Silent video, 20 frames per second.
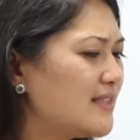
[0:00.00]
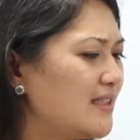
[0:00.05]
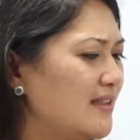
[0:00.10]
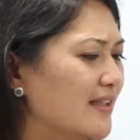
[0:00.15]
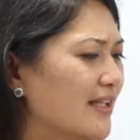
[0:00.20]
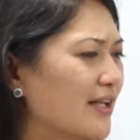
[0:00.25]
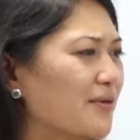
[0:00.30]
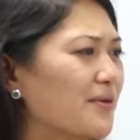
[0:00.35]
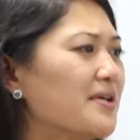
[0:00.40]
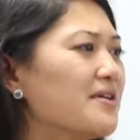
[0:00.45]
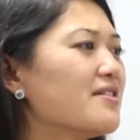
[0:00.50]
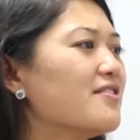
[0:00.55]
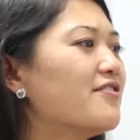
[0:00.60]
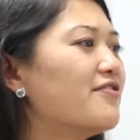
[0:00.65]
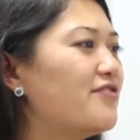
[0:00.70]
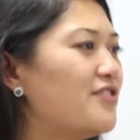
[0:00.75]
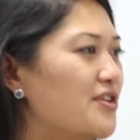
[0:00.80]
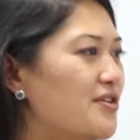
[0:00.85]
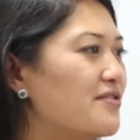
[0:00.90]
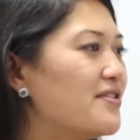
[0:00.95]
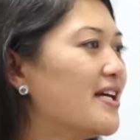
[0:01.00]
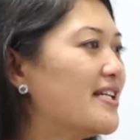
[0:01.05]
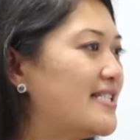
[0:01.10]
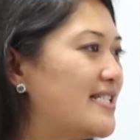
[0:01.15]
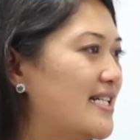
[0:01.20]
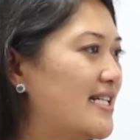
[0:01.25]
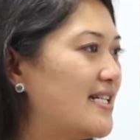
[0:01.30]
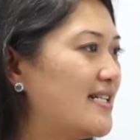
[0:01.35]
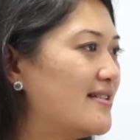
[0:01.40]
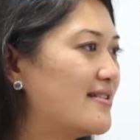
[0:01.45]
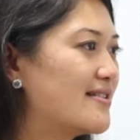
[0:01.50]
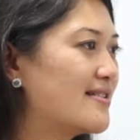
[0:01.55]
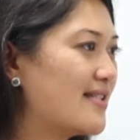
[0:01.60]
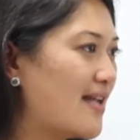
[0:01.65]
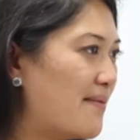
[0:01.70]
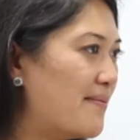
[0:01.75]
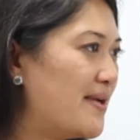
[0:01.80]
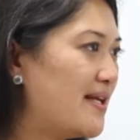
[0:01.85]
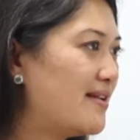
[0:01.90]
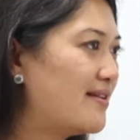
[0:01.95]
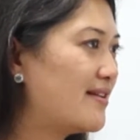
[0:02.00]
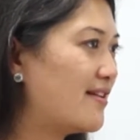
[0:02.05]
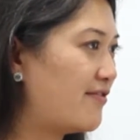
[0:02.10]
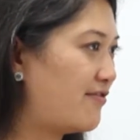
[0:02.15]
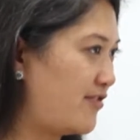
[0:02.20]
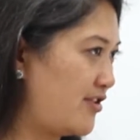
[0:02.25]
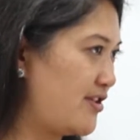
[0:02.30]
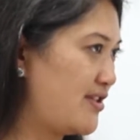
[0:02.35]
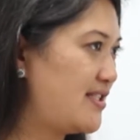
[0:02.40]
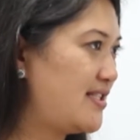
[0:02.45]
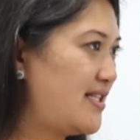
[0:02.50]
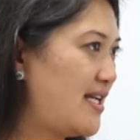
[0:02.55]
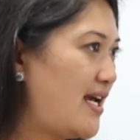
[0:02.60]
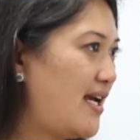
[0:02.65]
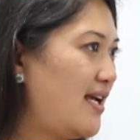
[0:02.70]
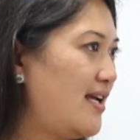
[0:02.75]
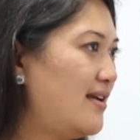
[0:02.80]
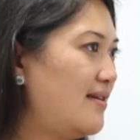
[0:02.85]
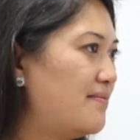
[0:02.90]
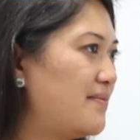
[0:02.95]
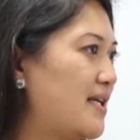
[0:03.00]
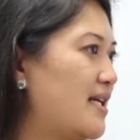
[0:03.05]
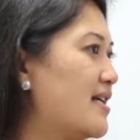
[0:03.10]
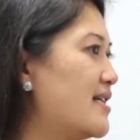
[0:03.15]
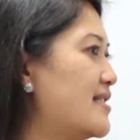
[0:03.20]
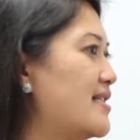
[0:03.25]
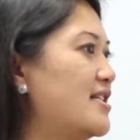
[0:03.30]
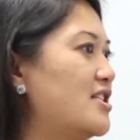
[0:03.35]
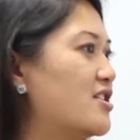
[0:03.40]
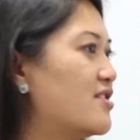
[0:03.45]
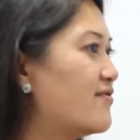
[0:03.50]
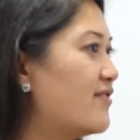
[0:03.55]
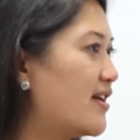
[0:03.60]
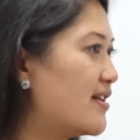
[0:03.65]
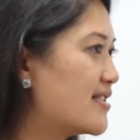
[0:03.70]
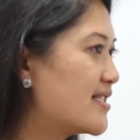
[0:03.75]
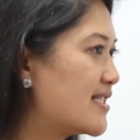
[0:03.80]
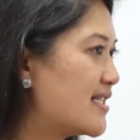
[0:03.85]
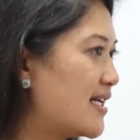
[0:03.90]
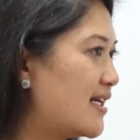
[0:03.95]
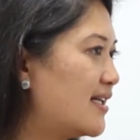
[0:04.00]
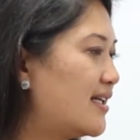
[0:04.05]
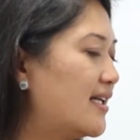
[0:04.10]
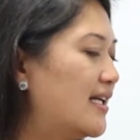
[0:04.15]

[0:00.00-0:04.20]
There were a few that didn't summit the first day because they just felt sick.